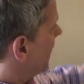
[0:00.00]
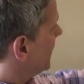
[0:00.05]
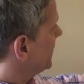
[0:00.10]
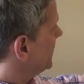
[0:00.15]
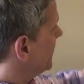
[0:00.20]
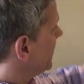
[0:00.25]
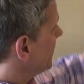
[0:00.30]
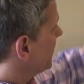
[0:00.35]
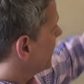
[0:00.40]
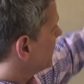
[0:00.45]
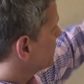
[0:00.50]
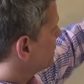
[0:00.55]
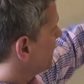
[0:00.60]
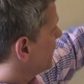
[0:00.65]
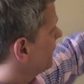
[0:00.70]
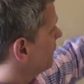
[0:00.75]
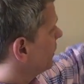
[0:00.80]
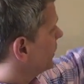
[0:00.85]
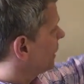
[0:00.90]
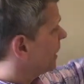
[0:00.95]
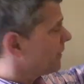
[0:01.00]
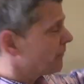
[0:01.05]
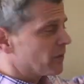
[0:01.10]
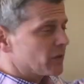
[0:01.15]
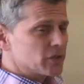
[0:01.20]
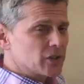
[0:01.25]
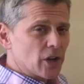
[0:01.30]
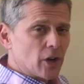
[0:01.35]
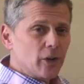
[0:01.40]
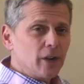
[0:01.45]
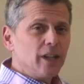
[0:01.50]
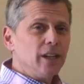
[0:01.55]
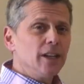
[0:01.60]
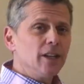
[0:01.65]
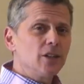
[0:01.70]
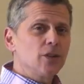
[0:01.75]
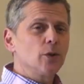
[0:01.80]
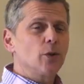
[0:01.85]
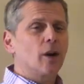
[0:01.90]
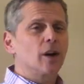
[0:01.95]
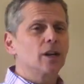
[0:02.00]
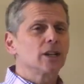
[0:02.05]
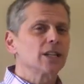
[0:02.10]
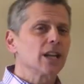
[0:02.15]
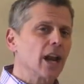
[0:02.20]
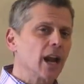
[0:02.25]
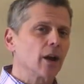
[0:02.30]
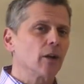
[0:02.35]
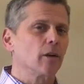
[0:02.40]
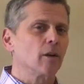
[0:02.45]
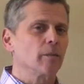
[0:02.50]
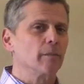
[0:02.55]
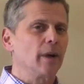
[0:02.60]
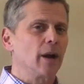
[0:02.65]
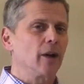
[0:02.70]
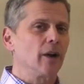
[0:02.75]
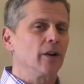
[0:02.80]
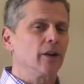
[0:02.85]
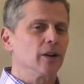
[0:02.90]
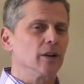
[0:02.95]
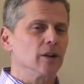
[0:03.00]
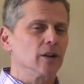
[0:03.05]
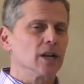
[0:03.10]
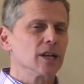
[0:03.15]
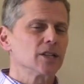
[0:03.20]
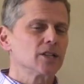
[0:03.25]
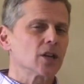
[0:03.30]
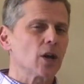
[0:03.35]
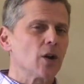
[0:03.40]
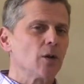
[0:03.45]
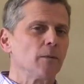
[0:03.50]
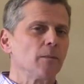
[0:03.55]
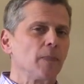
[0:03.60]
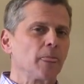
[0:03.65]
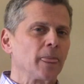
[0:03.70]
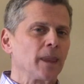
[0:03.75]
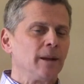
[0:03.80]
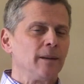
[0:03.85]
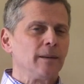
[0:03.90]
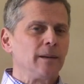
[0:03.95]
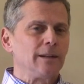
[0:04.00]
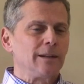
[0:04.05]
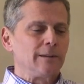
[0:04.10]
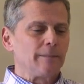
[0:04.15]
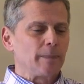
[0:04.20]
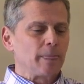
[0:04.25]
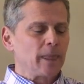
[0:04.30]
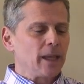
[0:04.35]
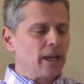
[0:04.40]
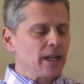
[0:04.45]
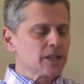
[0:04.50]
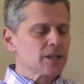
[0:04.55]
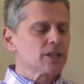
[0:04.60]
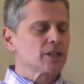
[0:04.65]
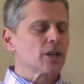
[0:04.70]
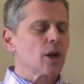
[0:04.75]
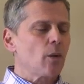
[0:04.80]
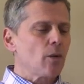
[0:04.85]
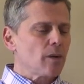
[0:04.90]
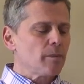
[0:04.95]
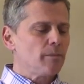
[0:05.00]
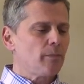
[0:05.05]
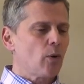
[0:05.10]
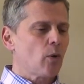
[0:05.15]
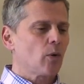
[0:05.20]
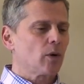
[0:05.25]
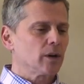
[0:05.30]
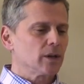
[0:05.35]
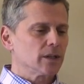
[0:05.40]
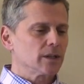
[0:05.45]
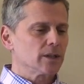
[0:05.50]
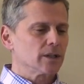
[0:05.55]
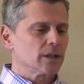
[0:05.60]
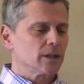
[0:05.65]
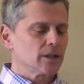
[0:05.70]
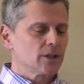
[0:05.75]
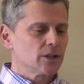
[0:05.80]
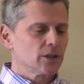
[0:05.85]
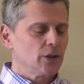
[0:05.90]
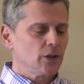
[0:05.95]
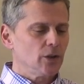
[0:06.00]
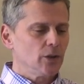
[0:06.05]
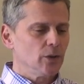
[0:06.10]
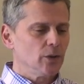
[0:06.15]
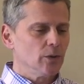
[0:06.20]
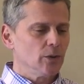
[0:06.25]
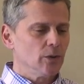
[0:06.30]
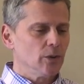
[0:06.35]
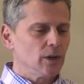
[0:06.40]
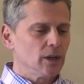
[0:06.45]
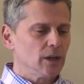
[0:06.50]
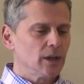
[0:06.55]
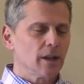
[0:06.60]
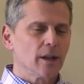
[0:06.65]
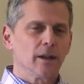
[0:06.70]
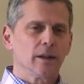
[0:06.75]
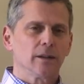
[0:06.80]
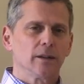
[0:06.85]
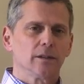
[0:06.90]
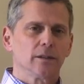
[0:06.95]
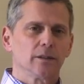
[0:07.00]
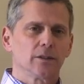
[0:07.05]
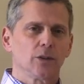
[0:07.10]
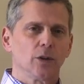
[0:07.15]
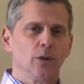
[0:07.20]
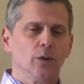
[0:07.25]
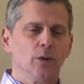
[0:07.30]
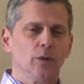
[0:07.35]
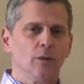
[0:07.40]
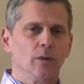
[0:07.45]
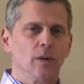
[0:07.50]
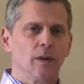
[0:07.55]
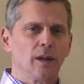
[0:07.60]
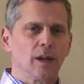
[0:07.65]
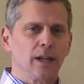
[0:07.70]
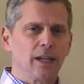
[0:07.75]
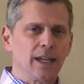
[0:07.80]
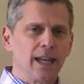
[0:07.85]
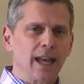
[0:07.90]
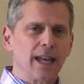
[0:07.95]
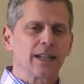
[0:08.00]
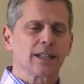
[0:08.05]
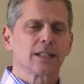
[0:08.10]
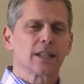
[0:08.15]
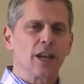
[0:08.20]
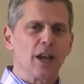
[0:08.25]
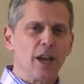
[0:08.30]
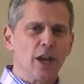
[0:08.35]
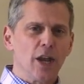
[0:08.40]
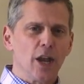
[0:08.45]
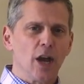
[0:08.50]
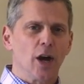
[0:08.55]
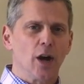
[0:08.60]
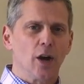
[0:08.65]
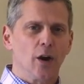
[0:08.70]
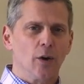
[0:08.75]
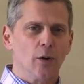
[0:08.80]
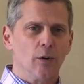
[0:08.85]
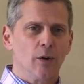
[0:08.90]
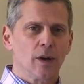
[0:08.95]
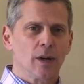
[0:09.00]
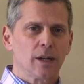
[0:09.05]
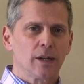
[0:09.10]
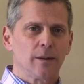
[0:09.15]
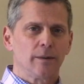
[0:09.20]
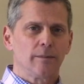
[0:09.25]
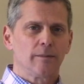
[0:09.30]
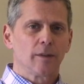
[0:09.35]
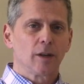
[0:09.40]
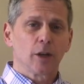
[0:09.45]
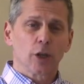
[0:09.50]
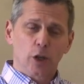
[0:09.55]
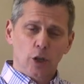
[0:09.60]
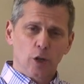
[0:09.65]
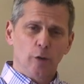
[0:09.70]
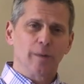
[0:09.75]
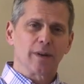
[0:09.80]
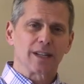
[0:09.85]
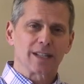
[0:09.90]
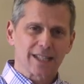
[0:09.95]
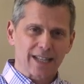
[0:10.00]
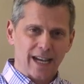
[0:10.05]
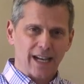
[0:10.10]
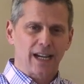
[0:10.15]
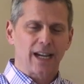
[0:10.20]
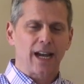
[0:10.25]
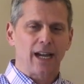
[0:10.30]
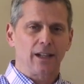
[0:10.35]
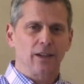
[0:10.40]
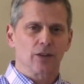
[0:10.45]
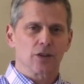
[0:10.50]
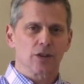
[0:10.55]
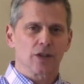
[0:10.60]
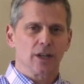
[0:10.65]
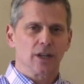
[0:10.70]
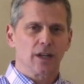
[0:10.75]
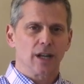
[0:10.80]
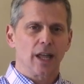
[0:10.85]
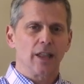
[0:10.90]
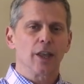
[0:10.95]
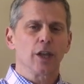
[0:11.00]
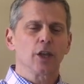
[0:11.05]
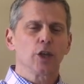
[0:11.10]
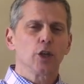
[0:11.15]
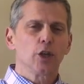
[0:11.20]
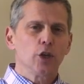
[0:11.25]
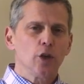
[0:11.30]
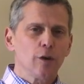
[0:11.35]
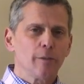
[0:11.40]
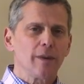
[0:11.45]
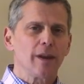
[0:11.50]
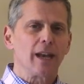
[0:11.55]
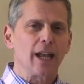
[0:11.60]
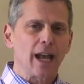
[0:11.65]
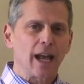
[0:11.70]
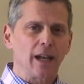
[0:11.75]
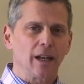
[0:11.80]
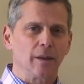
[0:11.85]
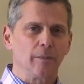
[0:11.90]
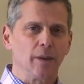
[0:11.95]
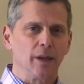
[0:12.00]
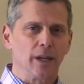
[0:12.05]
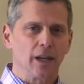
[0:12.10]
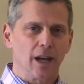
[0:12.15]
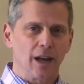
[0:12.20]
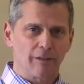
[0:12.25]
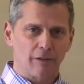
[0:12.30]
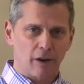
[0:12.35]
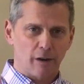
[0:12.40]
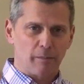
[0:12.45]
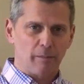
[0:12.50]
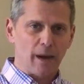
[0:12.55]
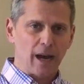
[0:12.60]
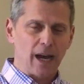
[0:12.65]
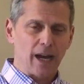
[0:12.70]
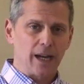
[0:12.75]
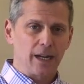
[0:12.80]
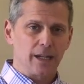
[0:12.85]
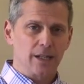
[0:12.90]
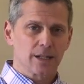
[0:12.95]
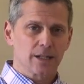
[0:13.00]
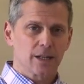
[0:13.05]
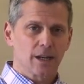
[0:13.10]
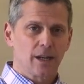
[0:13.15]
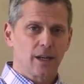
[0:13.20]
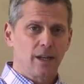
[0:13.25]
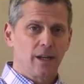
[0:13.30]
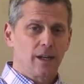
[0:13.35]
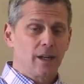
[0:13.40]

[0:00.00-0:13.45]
and getting outside of our comfort zone into our terror barrier. And so it's so important to get to know human psychology and the human element of our minds